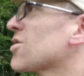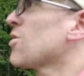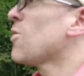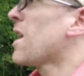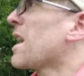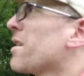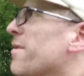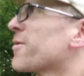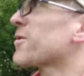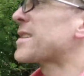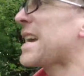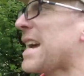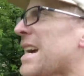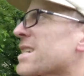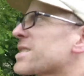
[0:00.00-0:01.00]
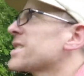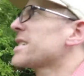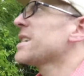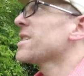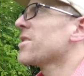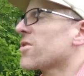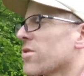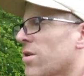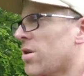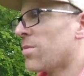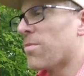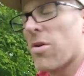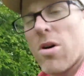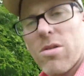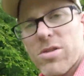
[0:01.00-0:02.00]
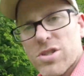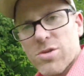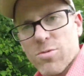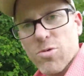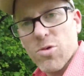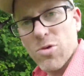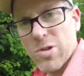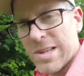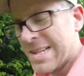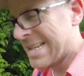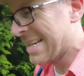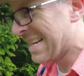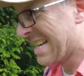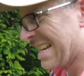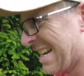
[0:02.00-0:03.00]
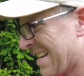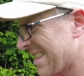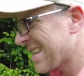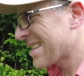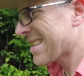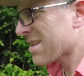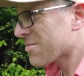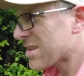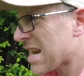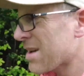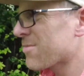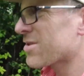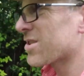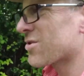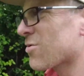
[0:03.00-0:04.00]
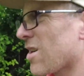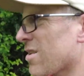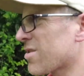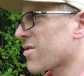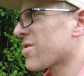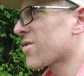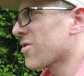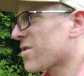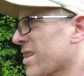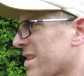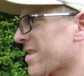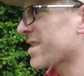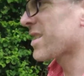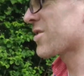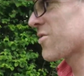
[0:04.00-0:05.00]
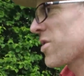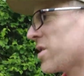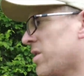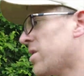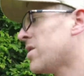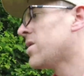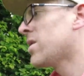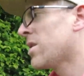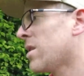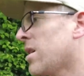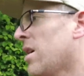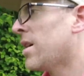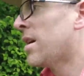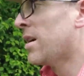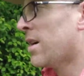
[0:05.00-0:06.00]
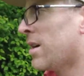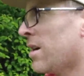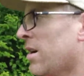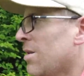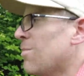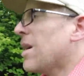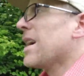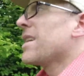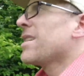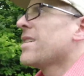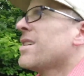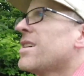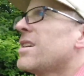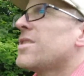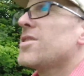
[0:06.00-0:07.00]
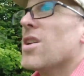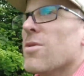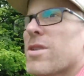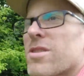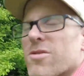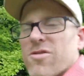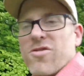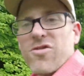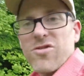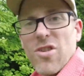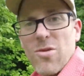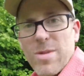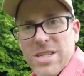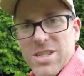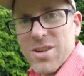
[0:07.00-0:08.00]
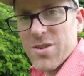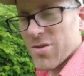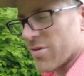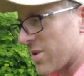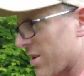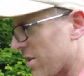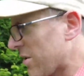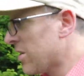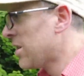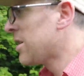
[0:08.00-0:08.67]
a while for it to actually get under Polish rule, I think sometime in the 12th to 13th century. But knowing there's so much history here,